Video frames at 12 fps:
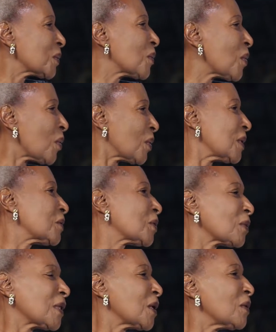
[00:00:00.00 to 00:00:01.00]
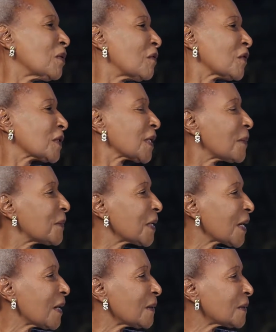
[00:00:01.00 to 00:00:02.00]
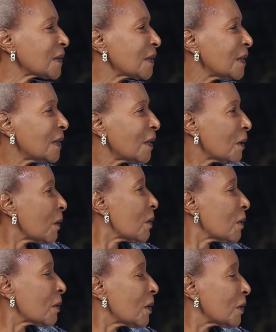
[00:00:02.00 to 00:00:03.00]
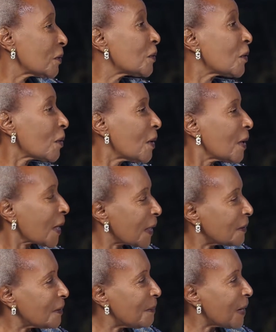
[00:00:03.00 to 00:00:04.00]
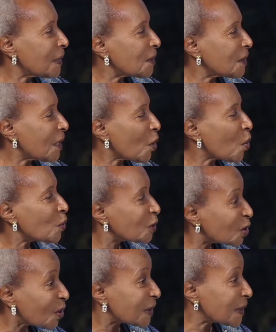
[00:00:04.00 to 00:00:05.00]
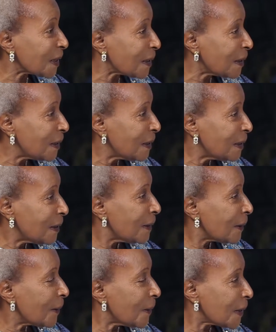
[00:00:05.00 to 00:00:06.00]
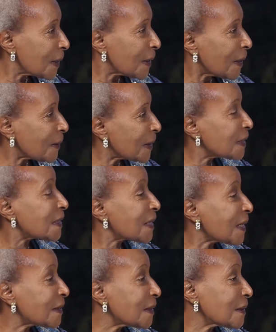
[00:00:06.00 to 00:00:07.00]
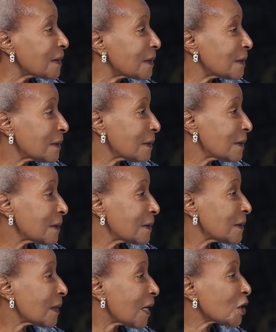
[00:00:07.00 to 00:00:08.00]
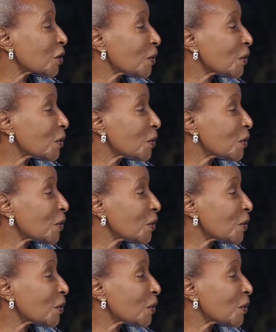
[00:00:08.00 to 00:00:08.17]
to go on, so they look for something else. Or, can you imagine a whole doctor going now and starting a